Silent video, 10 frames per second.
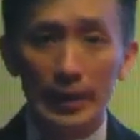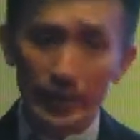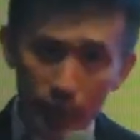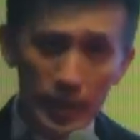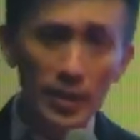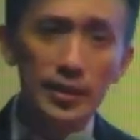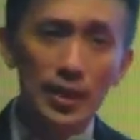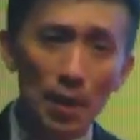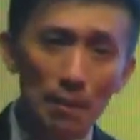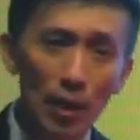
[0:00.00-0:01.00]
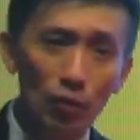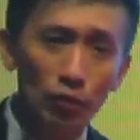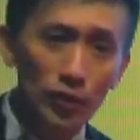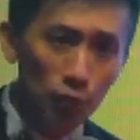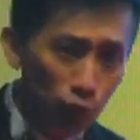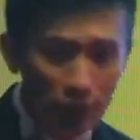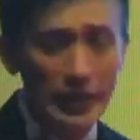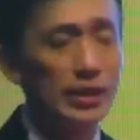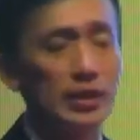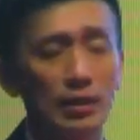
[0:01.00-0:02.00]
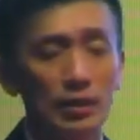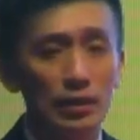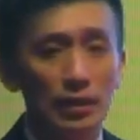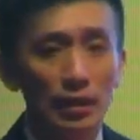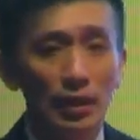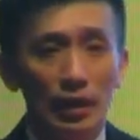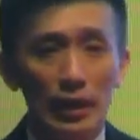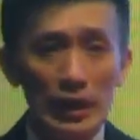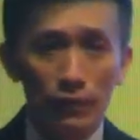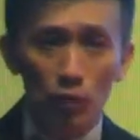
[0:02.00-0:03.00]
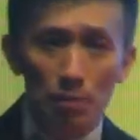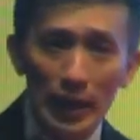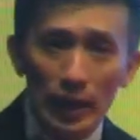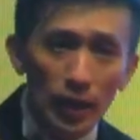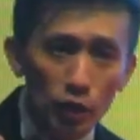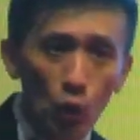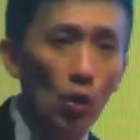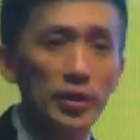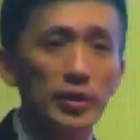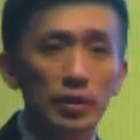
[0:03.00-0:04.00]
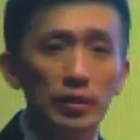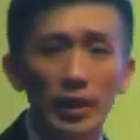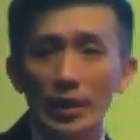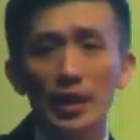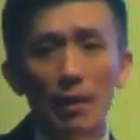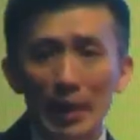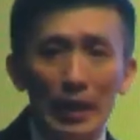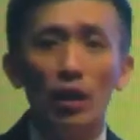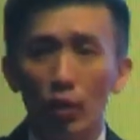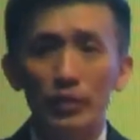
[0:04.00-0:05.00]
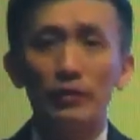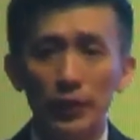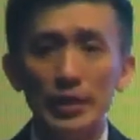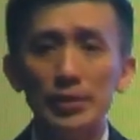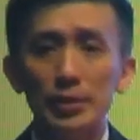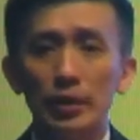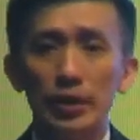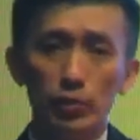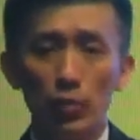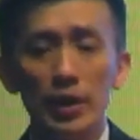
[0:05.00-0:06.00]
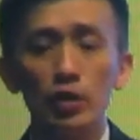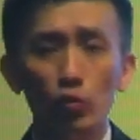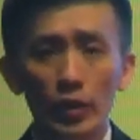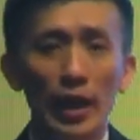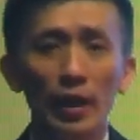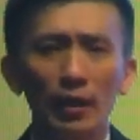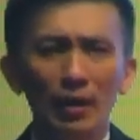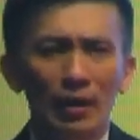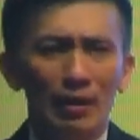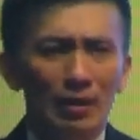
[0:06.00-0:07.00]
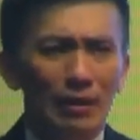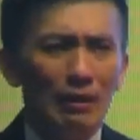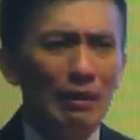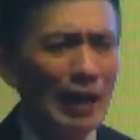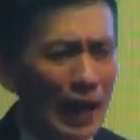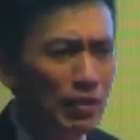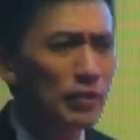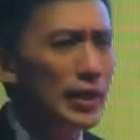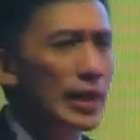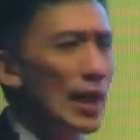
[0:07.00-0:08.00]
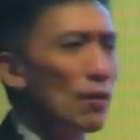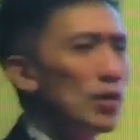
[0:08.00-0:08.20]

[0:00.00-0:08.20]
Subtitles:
it's just about the risk. If you make a choice, things can make a lot of difference. It's whether you dare. End of the day, I